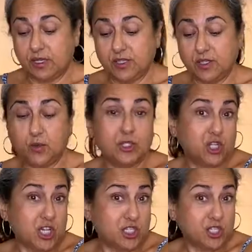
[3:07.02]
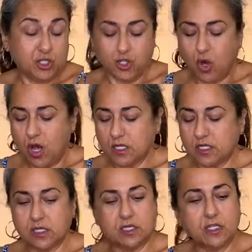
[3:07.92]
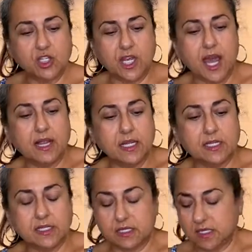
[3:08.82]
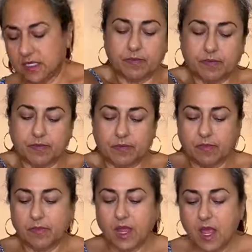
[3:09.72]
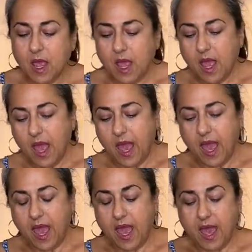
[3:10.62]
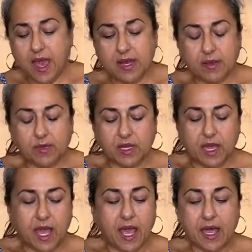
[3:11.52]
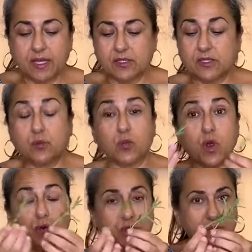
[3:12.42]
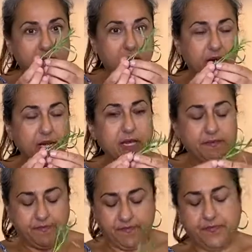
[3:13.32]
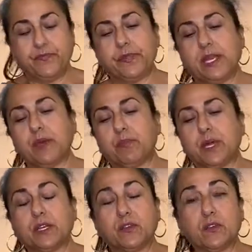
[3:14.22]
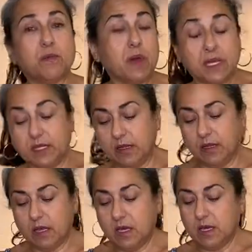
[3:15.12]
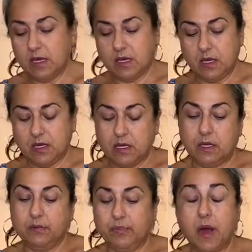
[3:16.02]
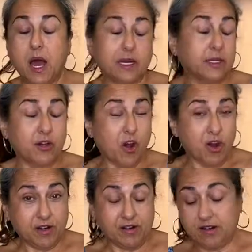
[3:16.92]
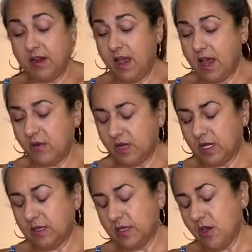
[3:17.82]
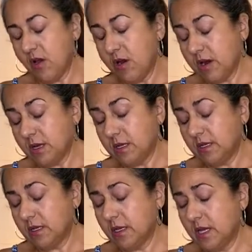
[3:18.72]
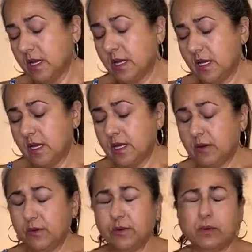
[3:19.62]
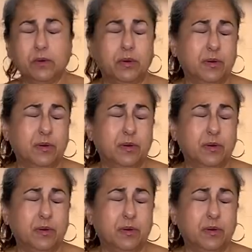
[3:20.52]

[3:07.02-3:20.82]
So we'll just toss the shallots. And I'm going to add some rosemary that I picked from my little potted garden out in the yard. Ooh,